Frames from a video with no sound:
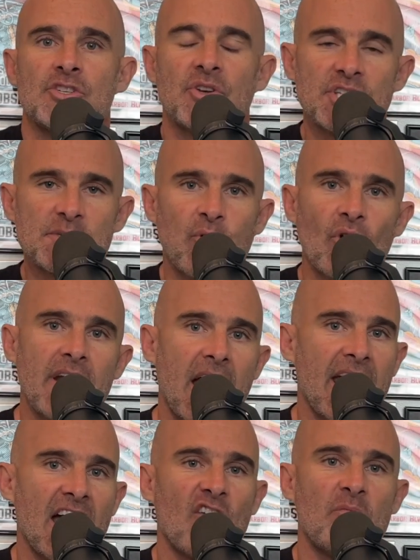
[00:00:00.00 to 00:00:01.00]
at this point, I
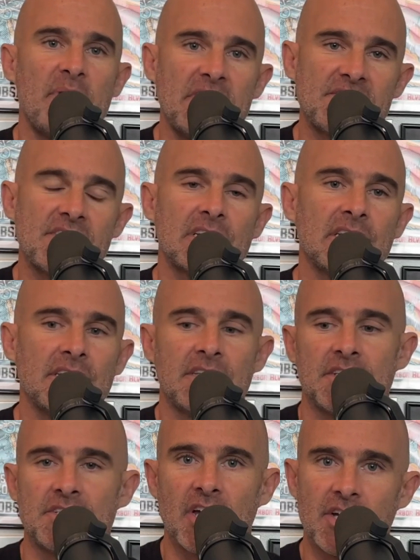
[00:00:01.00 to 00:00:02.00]
have basically
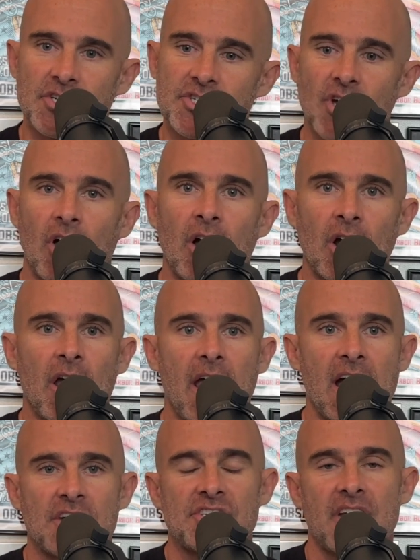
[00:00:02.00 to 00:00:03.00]
the entire song
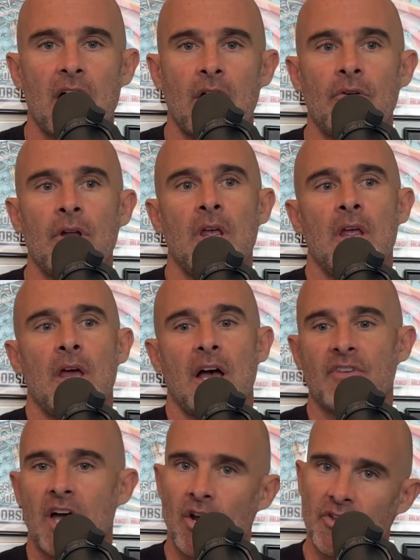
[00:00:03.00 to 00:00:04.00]
hashed out.
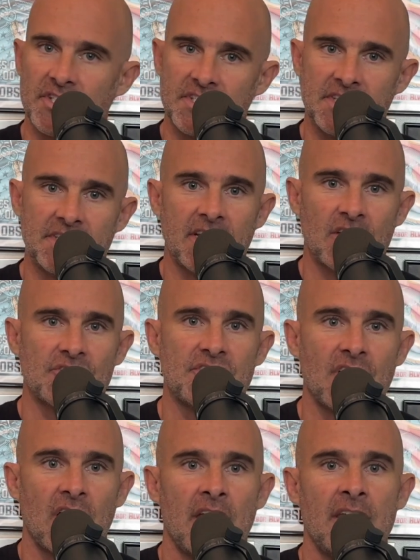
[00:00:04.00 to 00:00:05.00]
I've got all the details
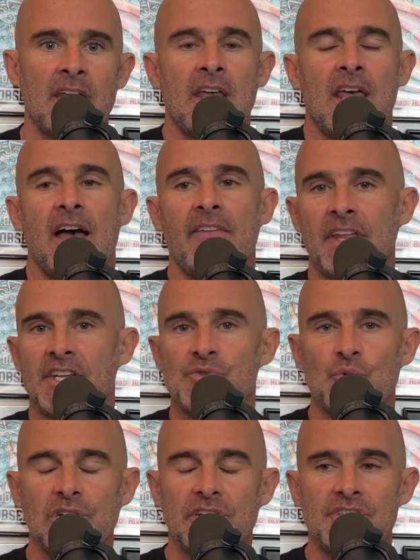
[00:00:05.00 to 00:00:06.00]
done. And then it's
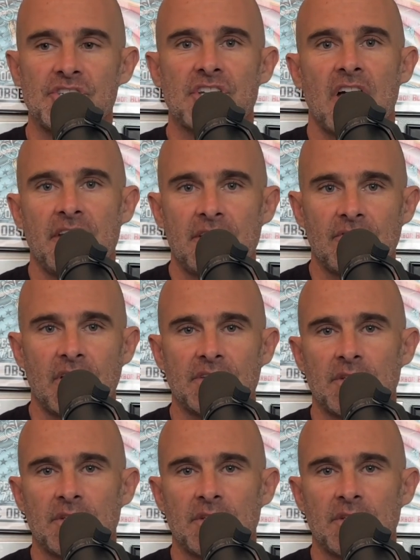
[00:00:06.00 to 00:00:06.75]
really just kind of like the